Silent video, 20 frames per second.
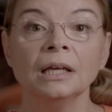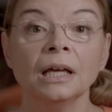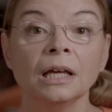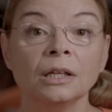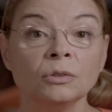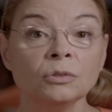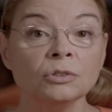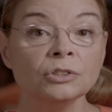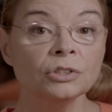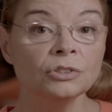
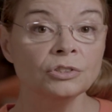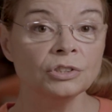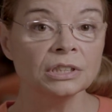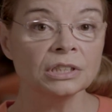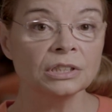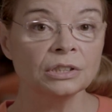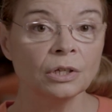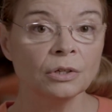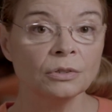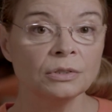And also
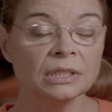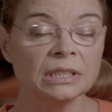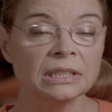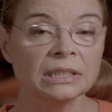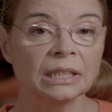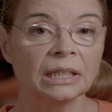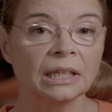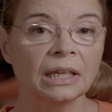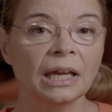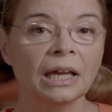just
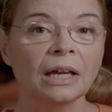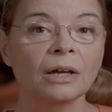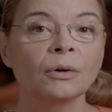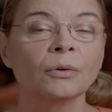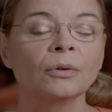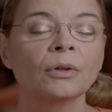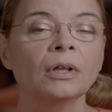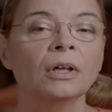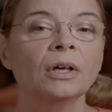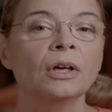noticing
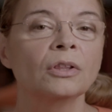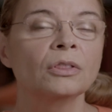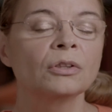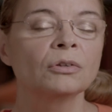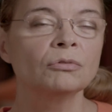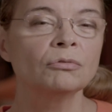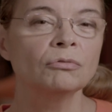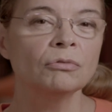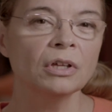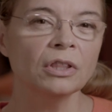how
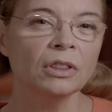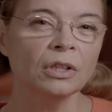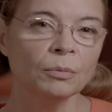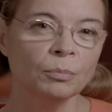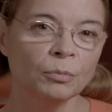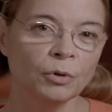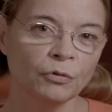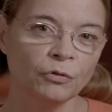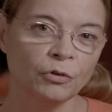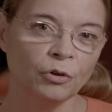the
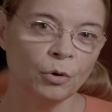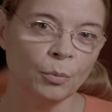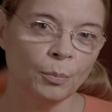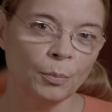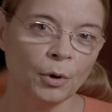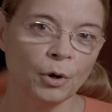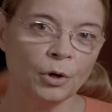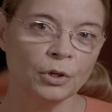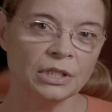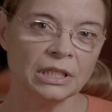rhythm of your
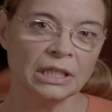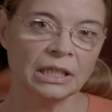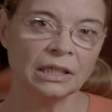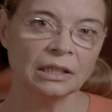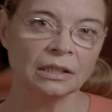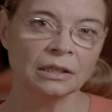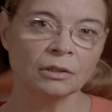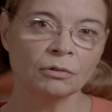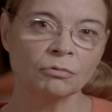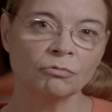body
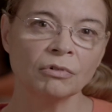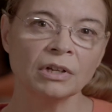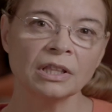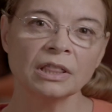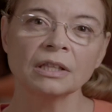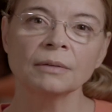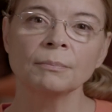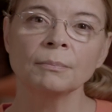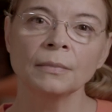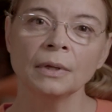and the
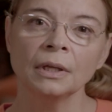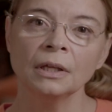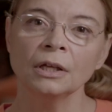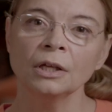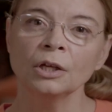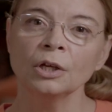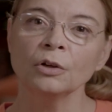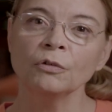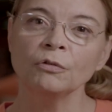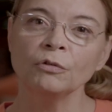rhythm
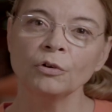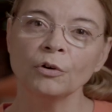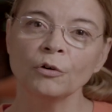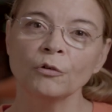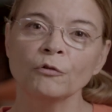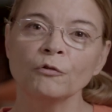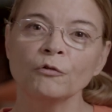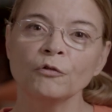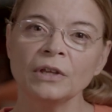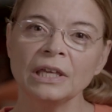of your
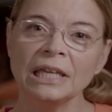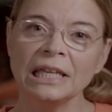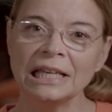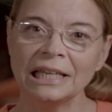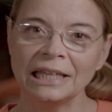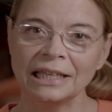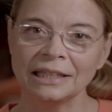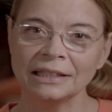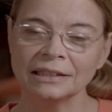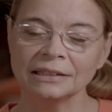
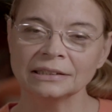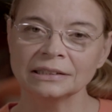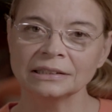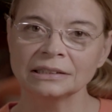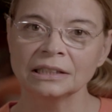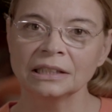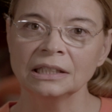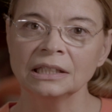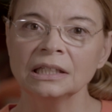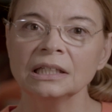
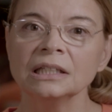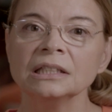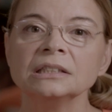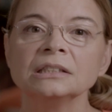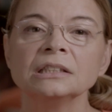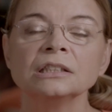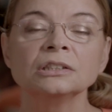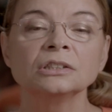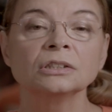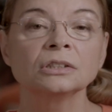feelings,
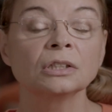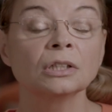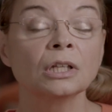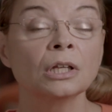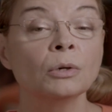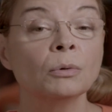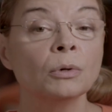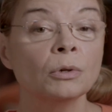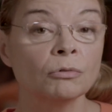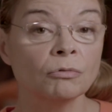it's a
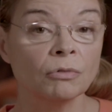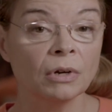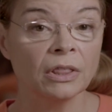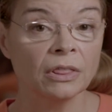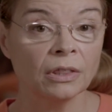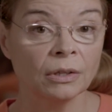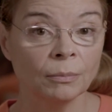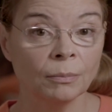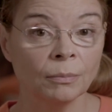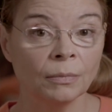slower
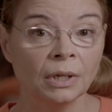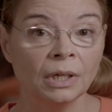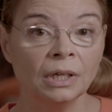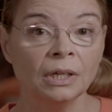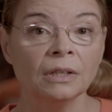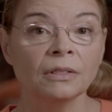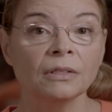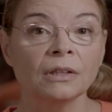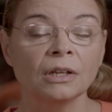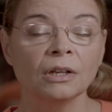rhythm
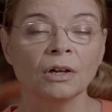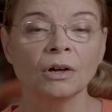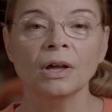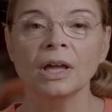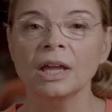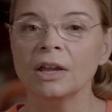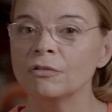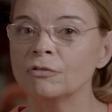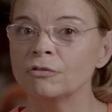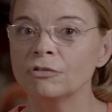than our
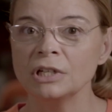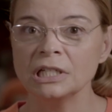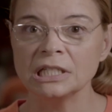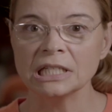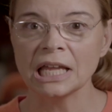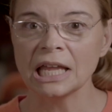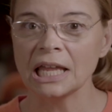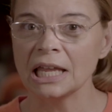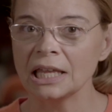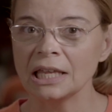
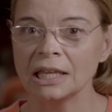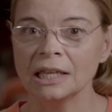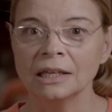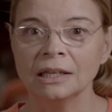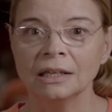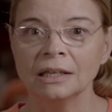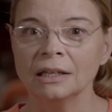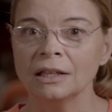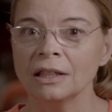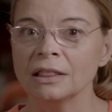everyday
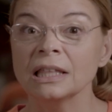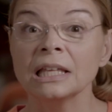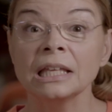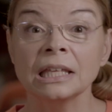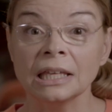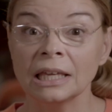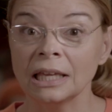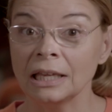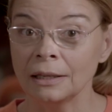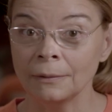
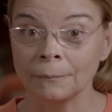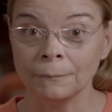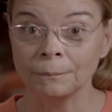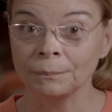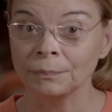thinking,